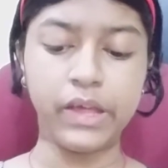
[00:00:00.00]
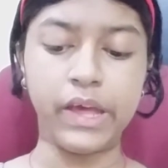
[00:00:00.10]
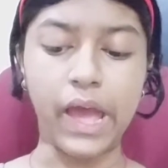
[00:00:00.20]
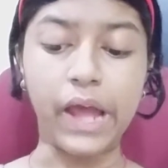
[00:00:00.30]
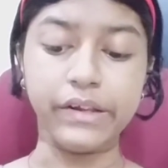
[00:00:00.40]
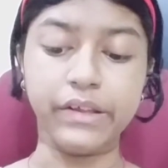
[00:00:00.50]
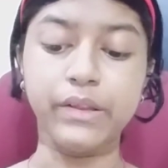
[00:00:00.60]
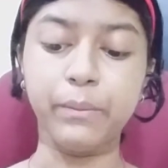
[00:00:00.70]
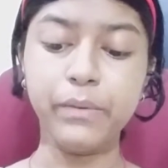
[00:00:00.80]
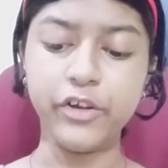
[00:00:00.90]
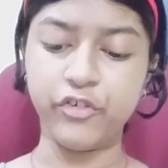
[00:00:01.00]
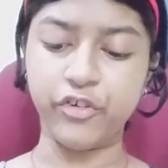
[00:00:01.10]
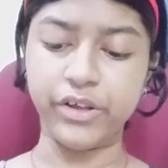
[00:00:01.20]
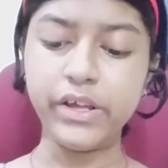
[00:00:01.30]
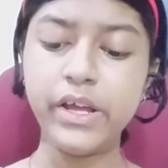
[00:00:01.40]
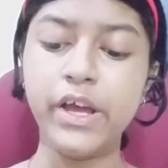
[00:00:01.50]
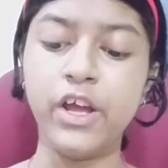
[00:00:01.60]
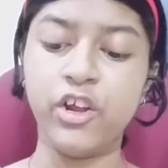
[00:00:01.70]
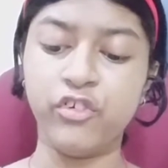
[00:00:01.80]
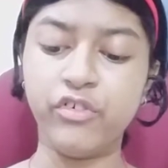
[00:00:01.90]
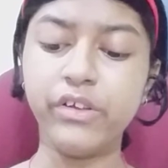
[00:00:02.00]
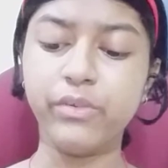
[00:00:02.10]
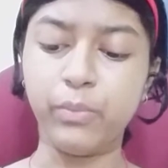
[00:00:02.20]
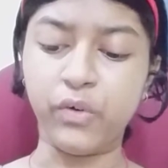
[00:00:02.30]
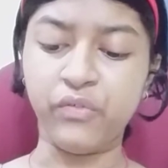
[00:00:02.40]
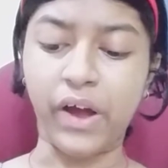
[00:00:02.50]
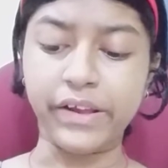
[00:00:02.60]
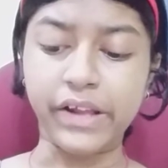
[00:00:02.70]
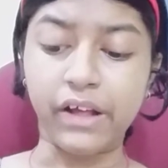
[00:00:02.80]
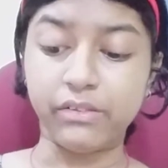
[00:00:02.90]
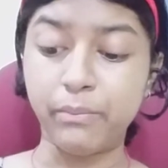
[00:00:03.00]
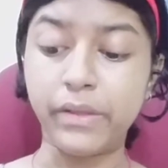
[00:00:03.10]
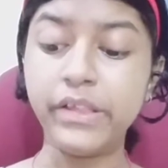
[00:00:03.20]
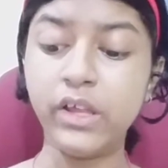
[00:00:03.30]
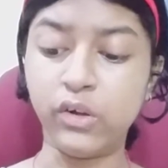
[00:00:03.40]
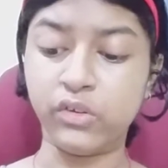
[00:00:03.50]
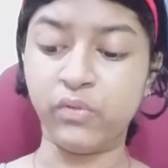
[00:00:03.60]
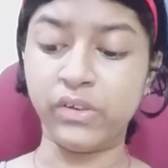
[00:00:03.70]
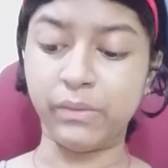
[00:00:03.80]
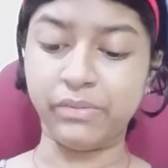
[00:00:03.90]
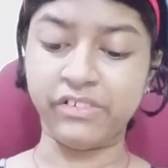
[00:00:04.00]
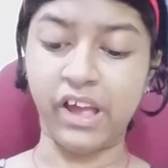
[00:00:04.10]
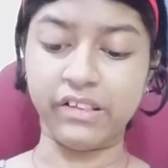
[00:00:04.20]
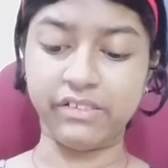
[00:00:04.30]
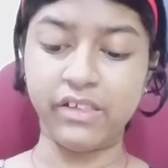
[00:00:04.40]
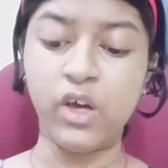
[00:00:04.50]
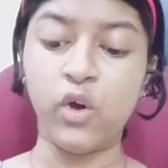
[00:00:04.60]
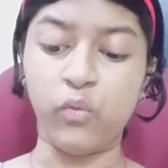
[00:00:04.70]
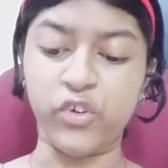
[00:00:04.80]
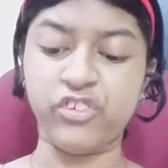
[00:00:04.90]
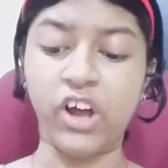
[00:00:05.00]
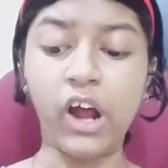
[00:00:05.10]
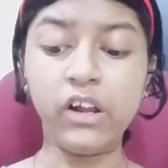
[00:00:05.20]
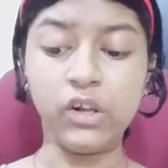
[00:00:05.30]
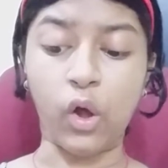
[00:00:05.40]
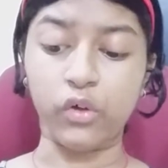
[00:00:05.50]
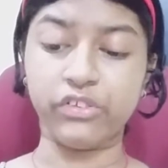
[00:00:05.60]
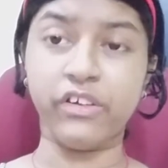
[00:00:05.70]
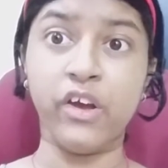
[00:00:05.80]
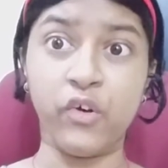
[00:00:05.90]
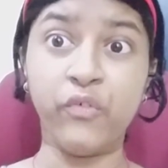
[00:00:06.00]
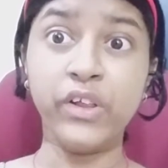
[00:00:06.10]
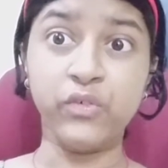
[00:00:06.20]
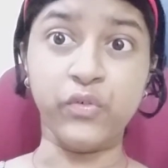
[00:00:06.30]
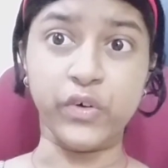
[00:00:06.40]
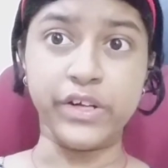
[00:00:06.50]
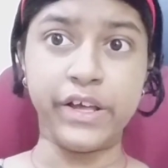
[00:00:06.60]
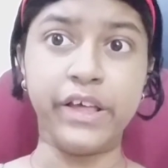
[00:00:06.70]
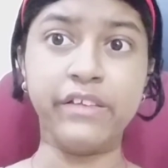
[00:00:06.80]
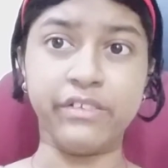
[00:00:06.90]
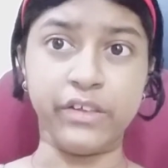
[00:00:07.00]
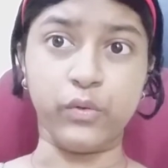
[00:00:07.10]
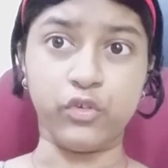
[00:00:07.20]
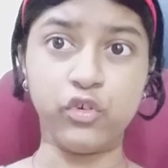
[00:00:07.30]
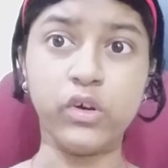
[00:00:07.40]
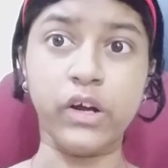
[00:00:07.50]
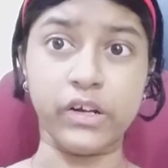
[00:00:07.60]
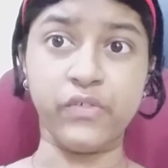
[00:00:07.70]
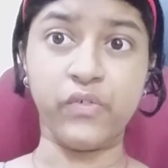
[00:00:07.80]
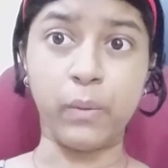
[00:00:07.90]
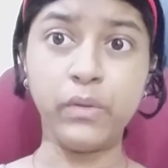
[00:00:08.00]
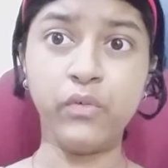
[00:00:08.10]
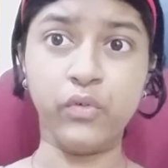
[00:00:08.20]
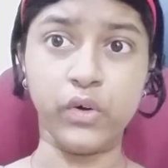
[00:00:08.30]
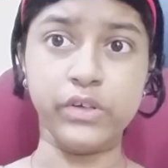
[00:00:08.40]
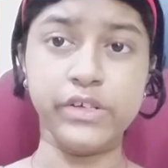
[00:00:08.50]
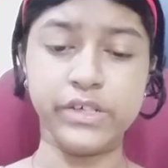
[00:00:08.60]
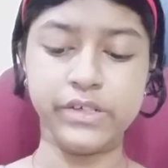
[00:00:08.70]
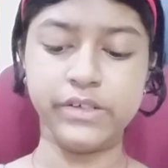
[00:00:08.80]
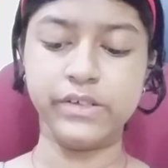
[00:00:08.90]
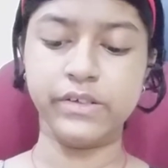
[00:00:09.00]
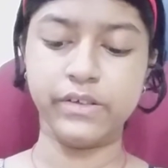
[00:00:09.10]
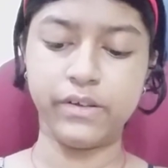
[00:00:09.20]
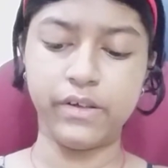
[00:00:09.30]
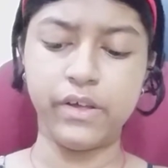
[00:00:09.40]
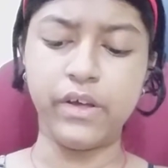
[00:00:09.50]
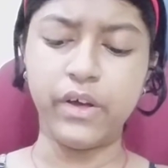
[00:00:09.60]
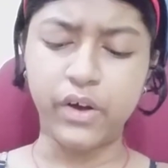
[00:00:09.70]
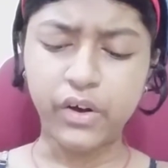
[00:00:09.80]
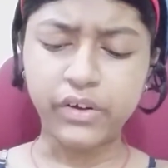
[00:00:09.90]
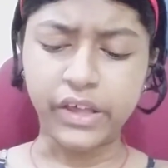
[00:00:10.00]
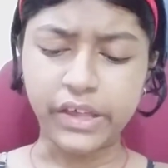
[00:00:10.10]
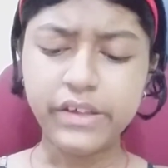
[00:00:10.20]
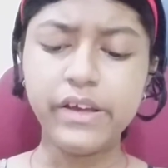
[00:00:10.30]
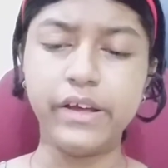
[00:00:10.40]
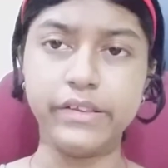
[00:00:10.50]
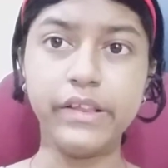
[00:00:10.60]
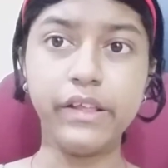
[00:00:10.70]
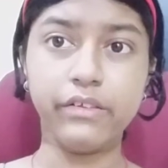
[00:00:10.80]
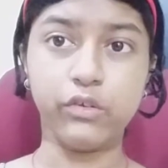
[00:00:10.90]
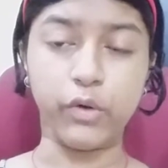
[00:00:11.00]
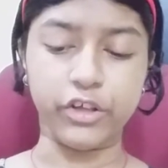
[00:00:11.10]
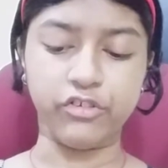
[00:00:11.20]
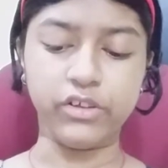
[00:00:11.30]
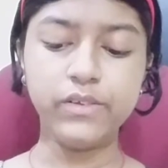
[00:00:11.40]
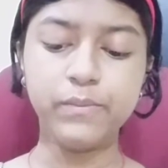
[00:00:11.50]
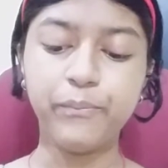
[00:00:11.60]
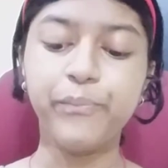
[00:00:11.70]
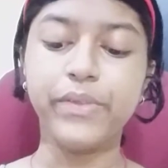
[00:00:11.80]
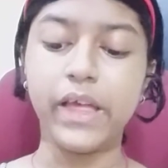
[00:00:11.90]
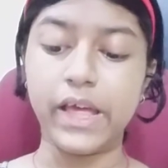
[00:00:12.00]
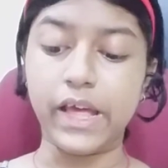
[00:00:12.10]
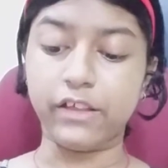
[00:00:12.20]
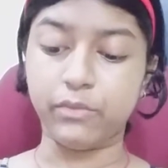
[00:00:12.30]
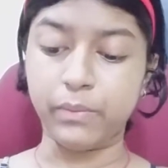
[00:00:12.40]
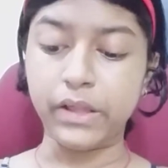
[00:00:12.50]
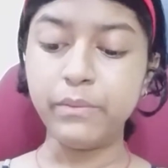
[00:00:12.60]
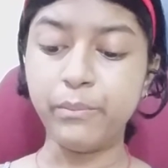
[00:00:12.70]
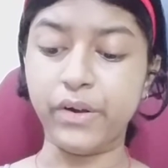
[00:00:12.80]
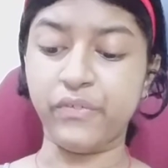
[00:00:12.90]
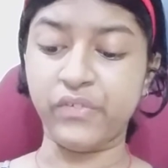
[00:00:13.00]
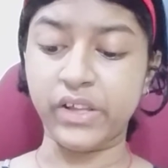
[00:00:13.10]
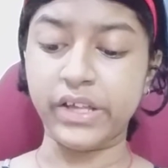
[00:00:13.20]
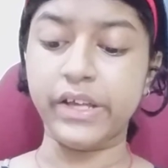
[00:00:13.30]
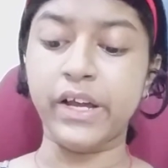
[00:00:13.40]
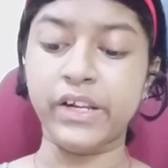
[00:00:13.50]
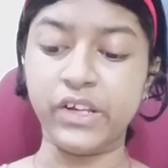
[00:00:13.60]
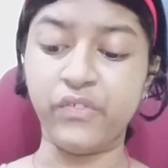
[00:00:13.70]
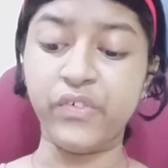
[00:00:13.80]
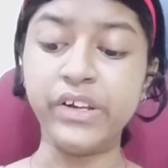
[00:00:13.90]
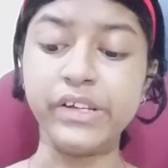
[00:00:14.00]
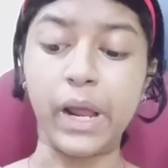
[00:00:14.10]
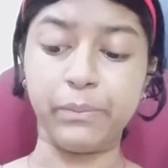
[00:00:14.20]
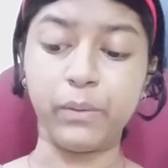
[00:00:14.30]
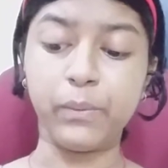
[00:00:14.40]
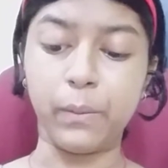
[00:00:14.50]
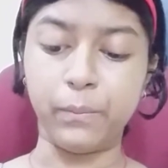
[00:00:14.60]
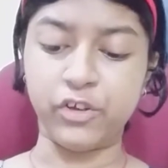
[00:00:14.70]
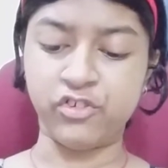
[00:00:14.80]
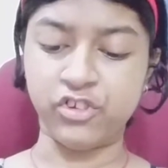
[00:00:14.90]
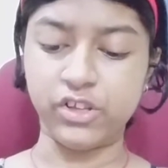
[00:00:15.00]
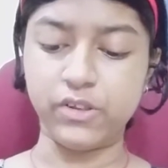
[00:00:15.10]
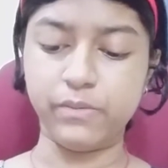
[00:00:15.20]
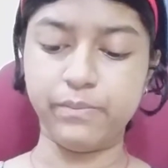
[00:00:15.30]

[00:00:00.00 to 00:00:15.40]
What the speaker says: And number 3, trees provide us many useful substances which are lost when wood is used to cut from the wood. Okay, the next question. Explain briefly different types of combustion.